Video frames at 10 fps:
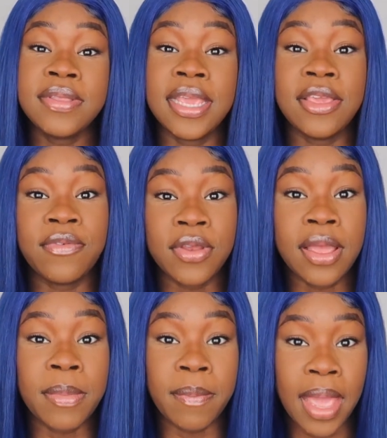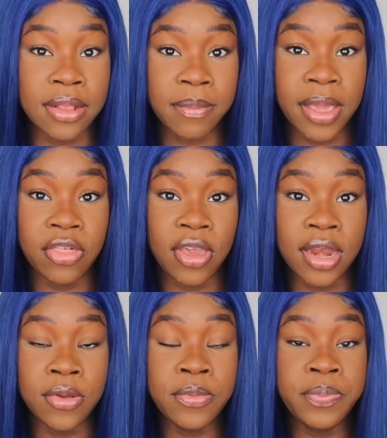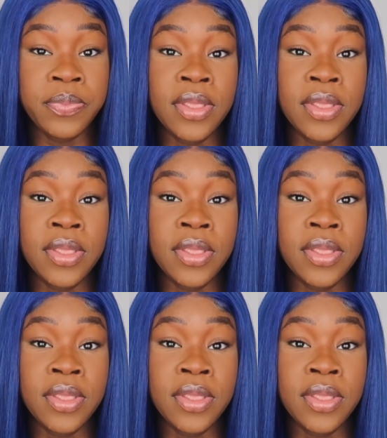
Thank you for coming back to my channel.